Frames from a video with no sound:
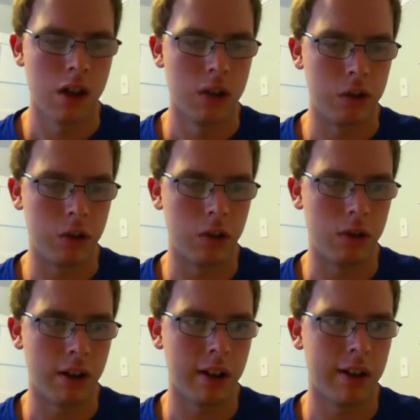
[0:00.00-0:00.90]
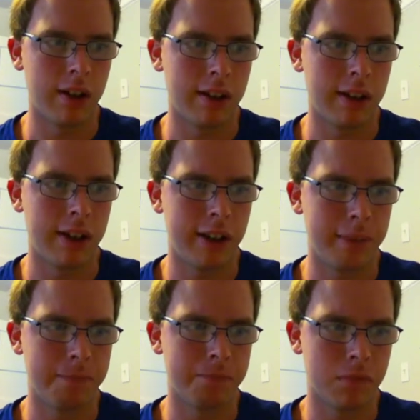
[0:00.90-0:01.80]
So, uh...
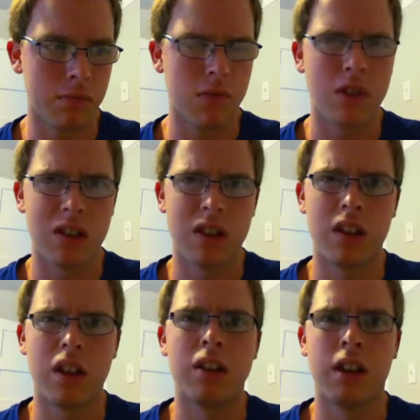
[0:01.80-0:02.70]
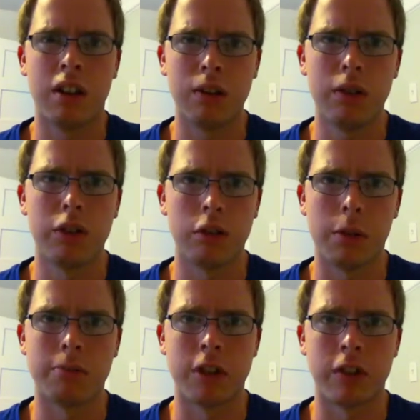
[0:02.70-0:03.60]
Now, how do I feel
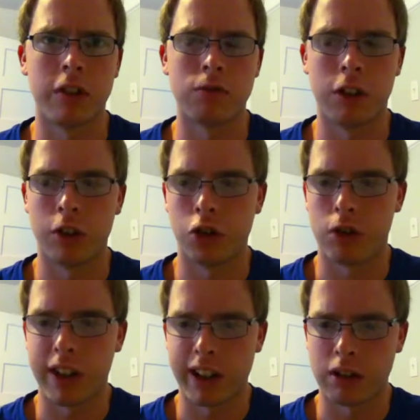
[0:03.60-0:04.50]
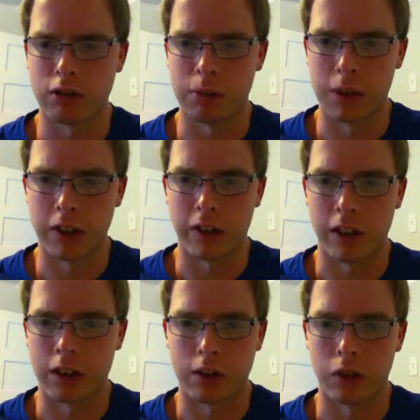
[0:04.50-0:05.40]
about Brendon and Rachel? I gotta admit,
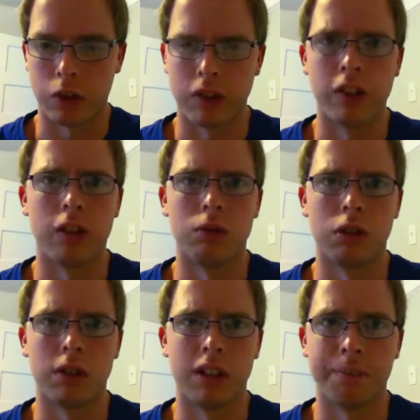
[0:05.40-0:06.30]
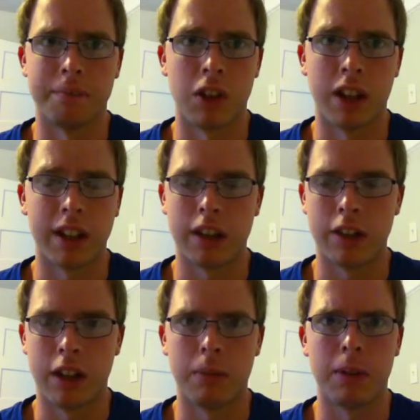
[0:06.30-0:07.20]
I honestly didn't really like
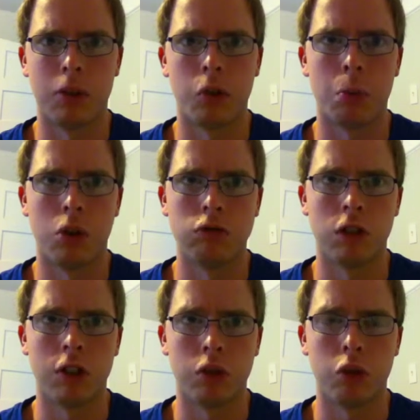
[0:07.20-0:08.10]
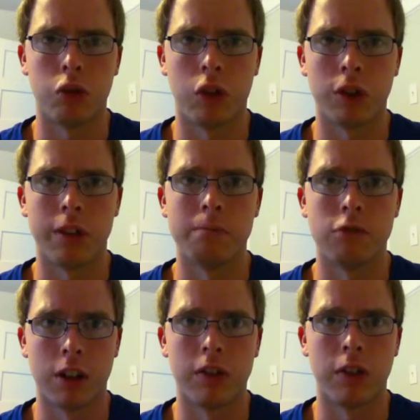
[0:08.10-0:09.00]
them. It's more Rachel's fault than
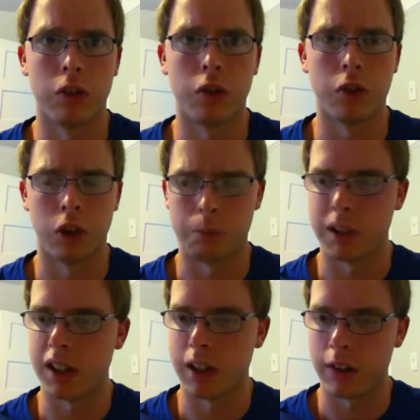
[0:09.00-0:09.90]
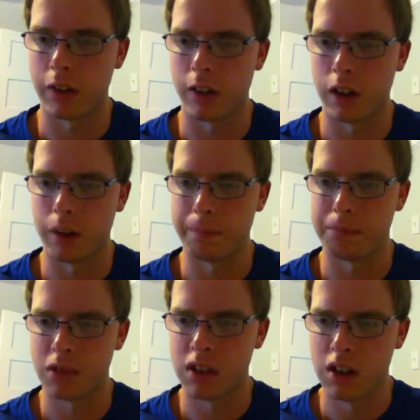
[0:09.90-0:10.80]
Brendon's fault, because, um
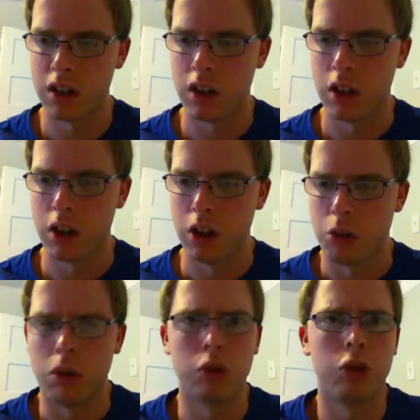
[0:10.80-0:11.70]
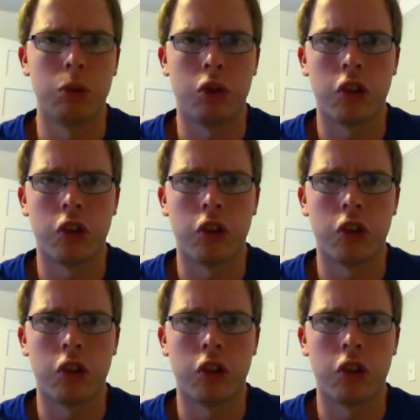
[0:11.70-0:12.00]
well, she was just